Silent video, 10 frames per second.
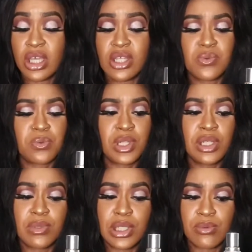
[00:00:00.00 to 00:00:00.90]
It's really,
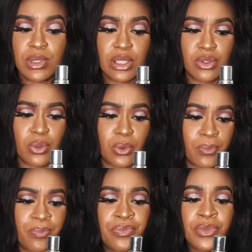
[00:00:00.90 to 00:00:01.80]
really, really cool.
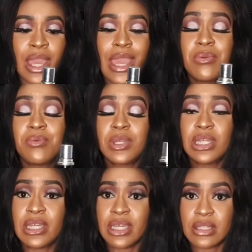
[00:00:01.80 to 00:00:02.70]
I really
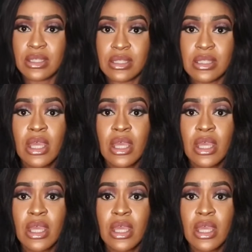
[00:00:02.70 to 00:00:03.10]
like this.